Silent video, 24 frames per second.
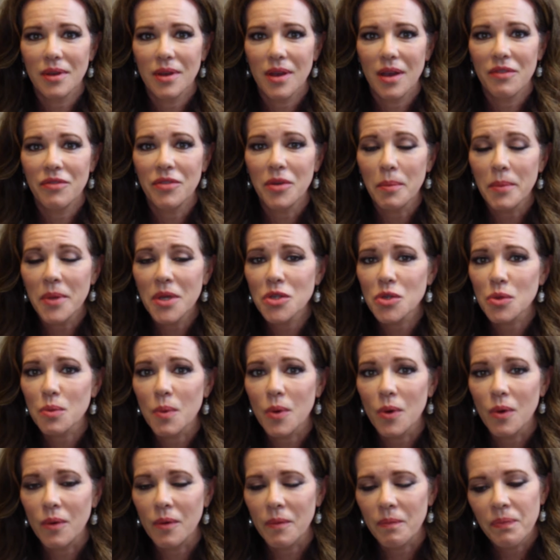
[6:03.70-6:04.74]
I feel
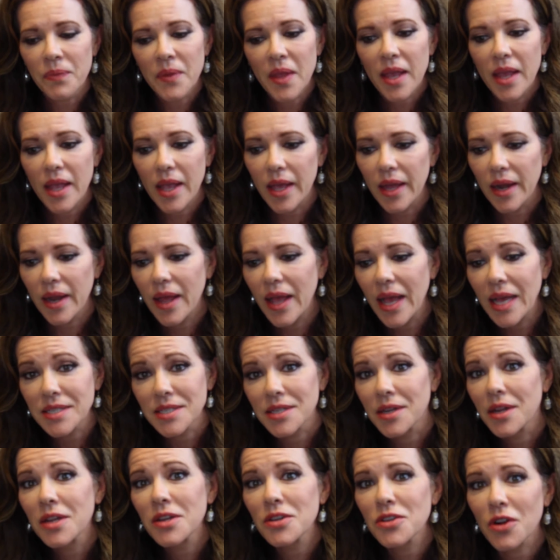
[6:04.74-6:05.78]
miserable. And as
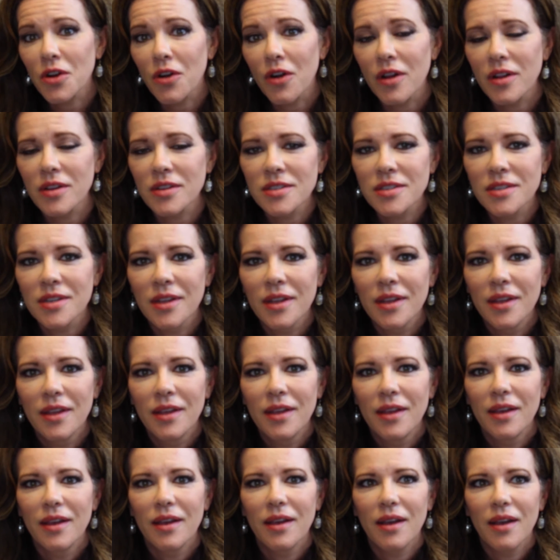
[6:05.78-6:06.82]
an internist,
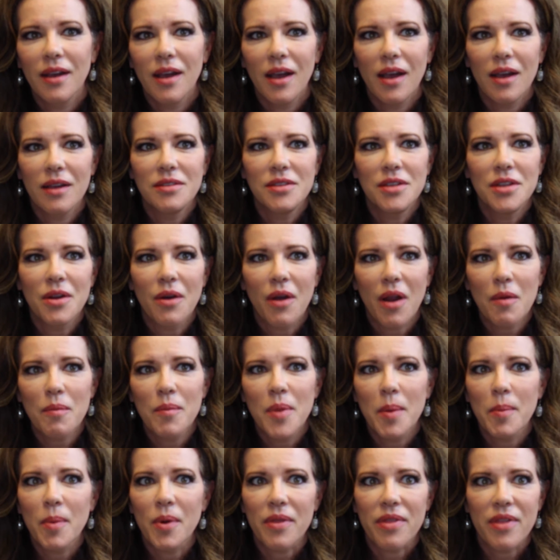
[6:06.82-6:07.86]
I
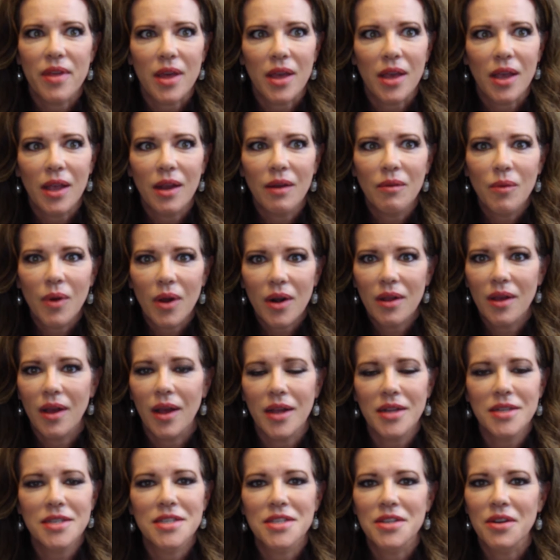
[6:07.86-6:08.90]
remember thinking, well,
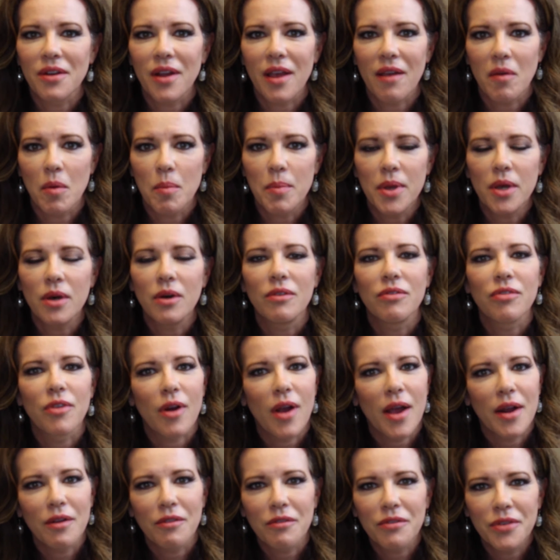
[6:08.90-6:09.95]
I just don't have a pill for
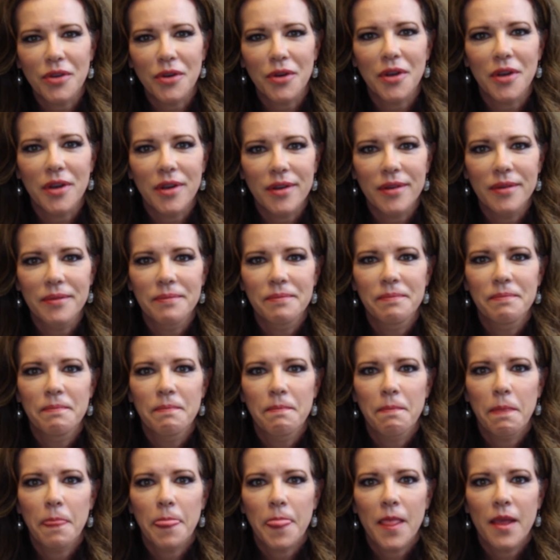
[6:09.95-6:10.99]
I don't feel good.
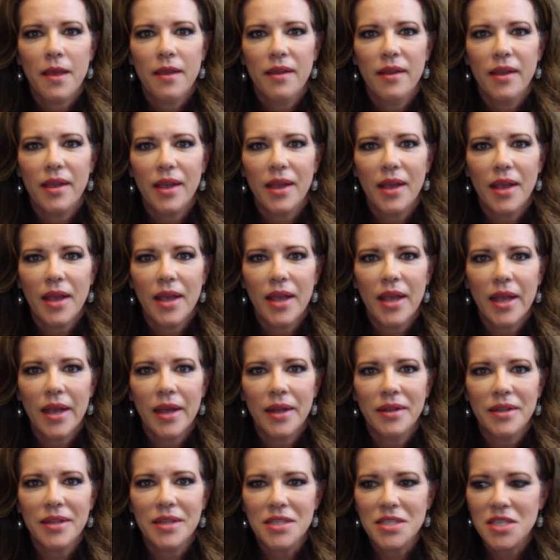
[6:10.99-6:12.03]

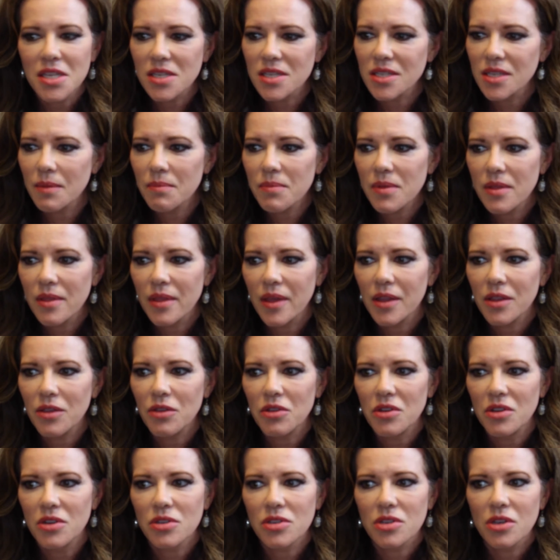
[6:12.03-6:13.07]
And it's just something that
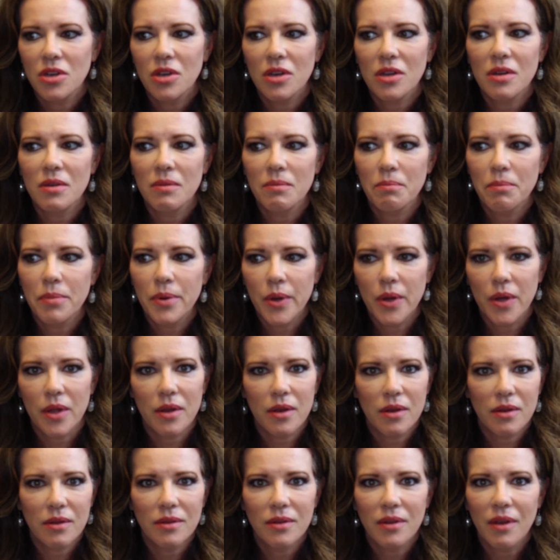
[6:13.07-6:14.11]
you just couldn't
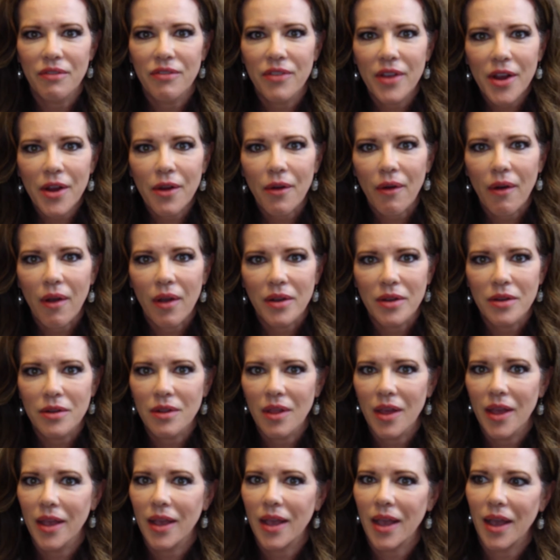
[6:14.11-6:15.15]
put a finger on. You're
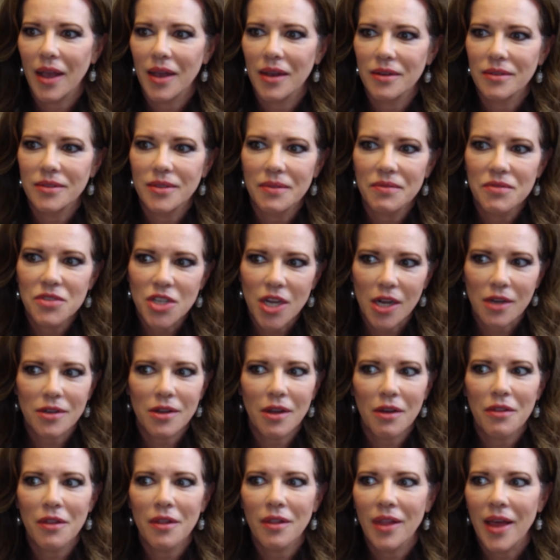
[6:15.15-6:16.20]
like, I've checked
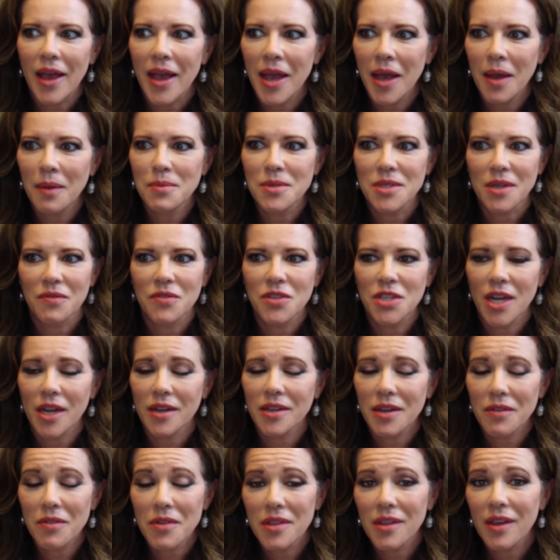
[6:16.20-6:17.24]
all the labs, I've
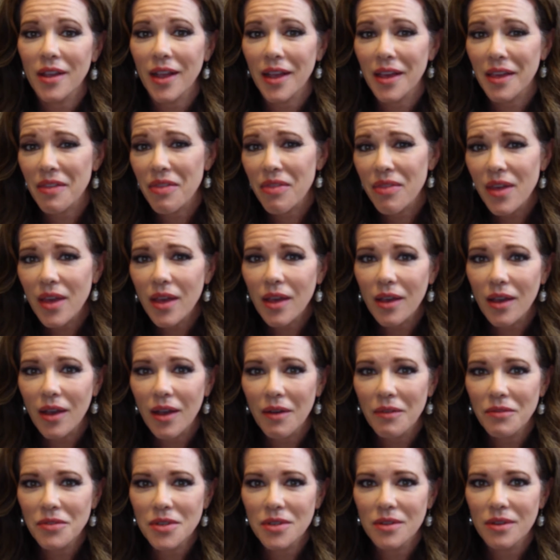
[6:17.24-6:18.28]
checked everything I could think
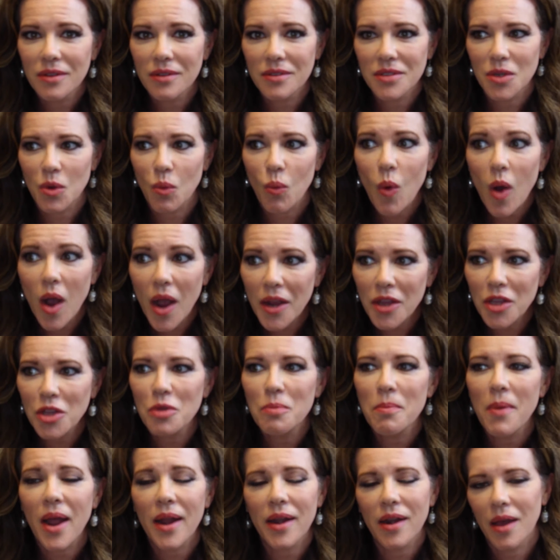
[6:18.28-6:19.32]
of to why you
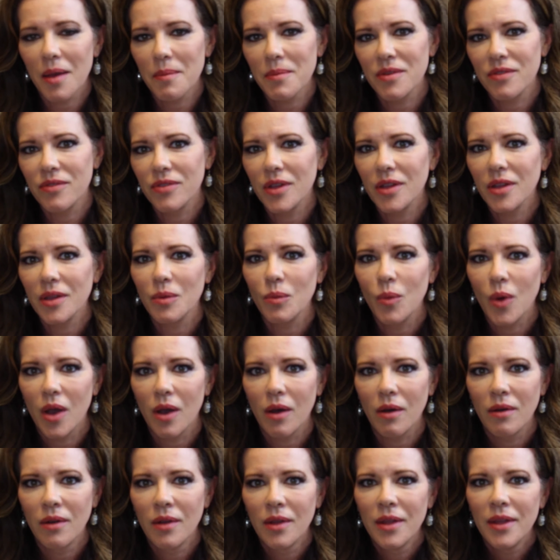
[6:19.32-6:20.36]
might not be feeling
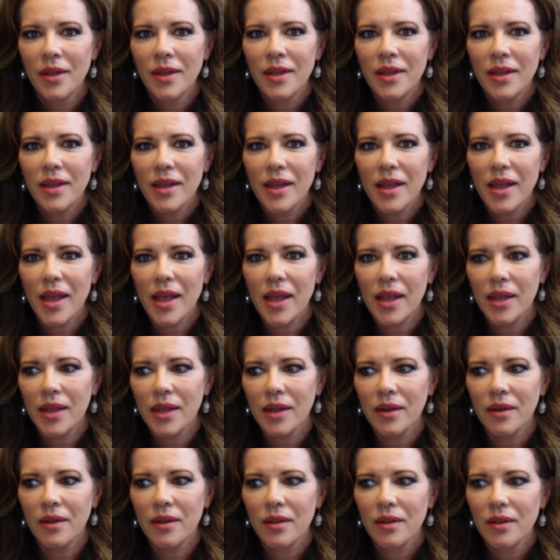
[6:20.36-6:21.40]
well,
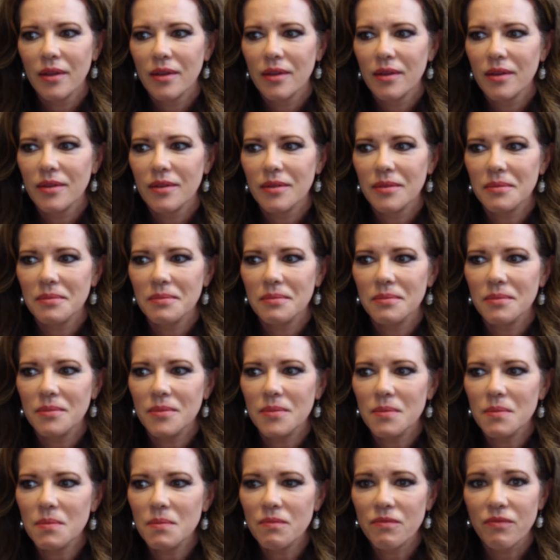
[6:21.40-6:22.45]
and
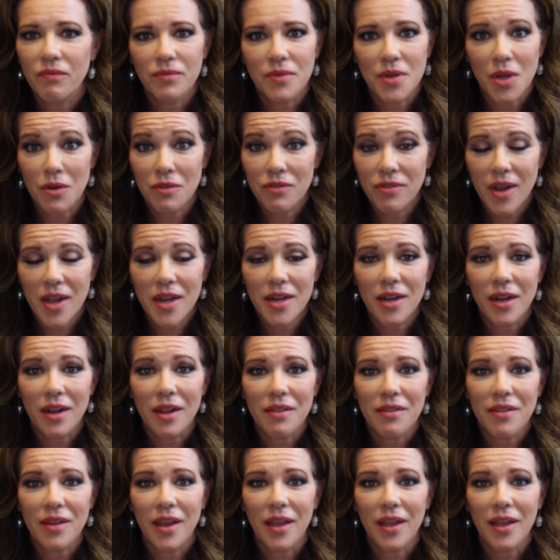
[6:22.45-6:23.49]
don't find
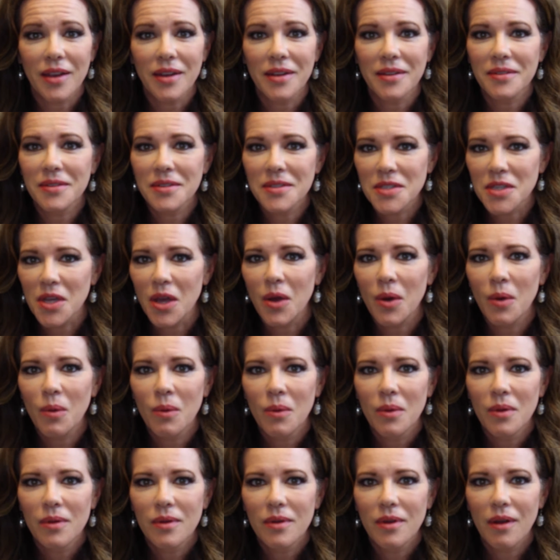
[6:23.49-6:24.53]
anything. And
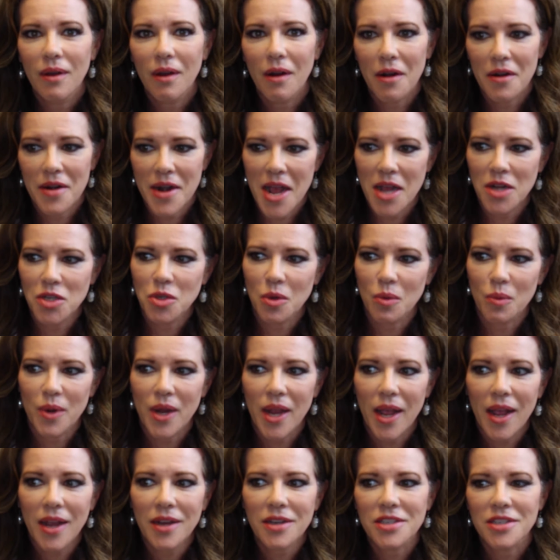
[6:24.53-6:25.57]
so our natural
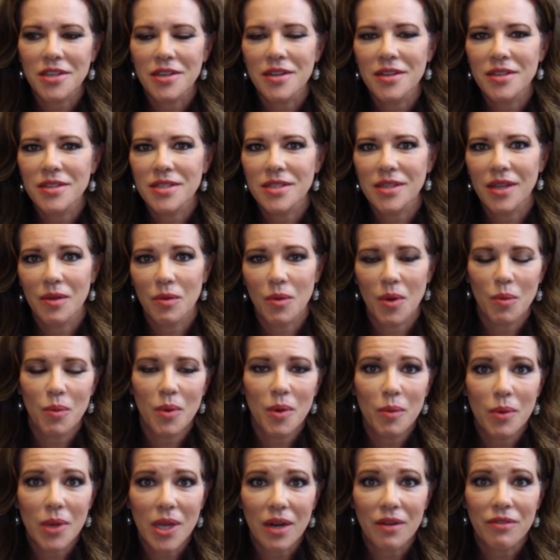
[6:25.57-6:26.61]
reaction is like, well,
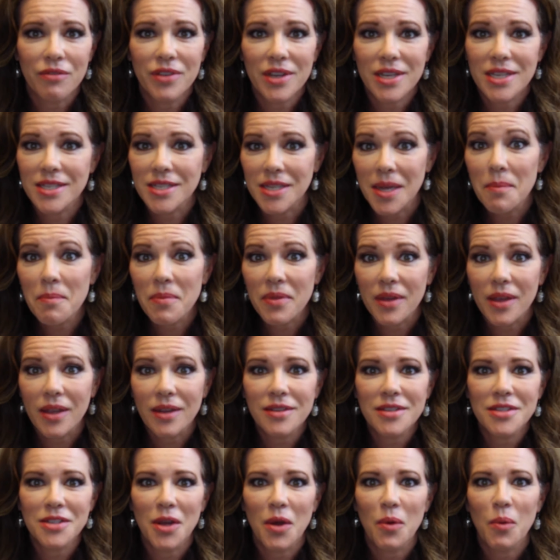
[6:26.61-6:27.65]
we got to fix
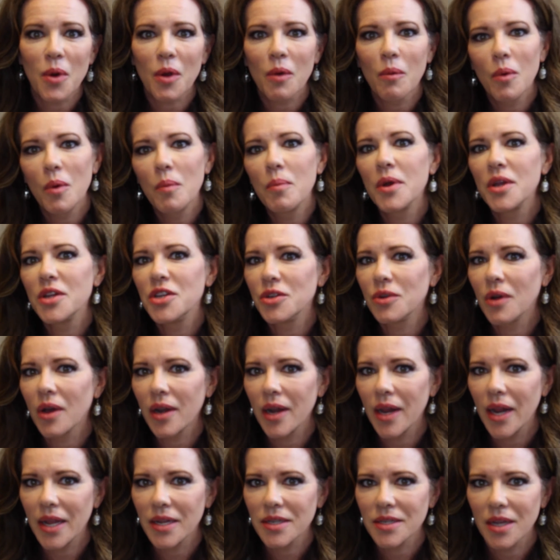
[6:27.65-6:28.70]
something, so we'll put you on
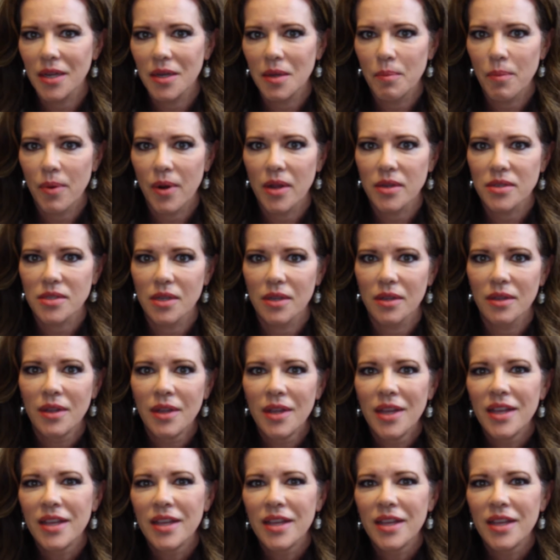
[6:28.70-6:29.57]
an antidepressant.